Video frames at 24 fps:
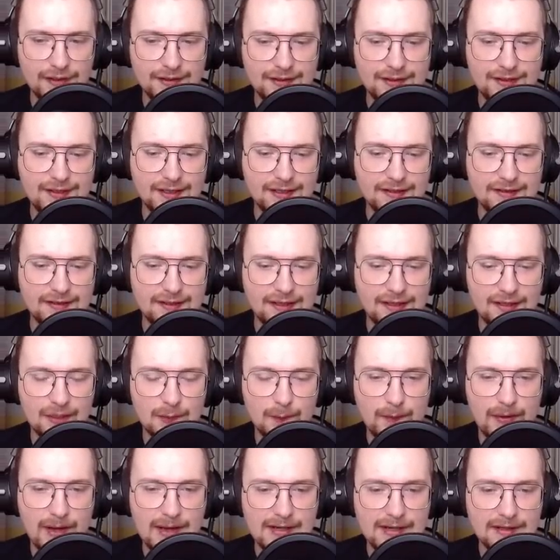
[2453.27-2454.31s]
six second
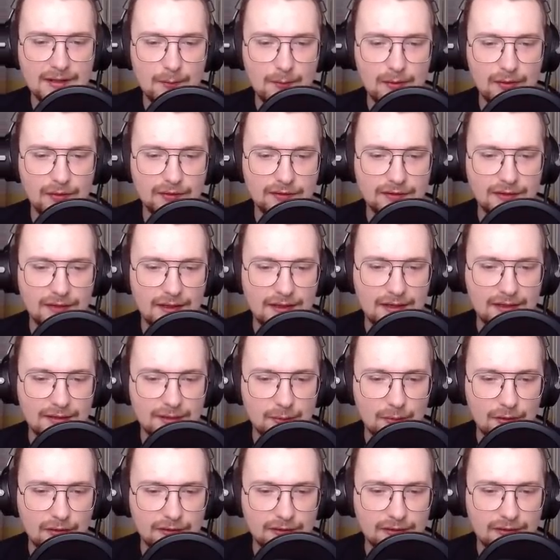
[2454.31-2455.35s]
pack. Come on, on to the next
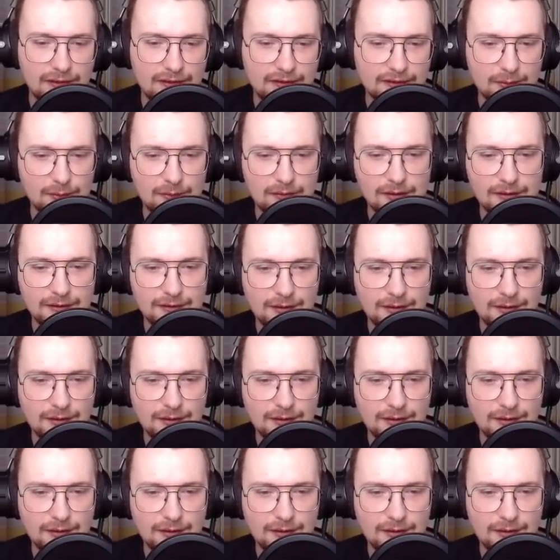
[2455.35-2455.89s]
one, on to the next one. Let's